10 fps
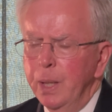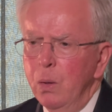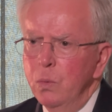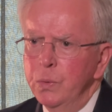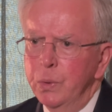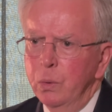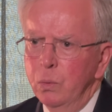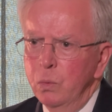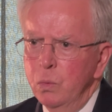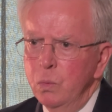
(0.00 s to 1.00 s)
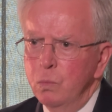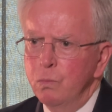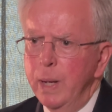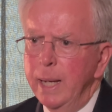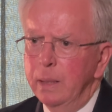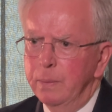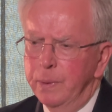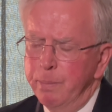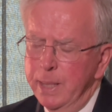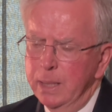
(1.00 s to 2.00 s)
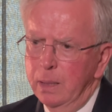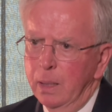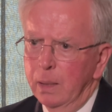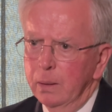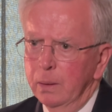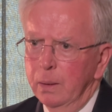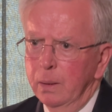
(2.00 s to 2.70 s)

those who read the media,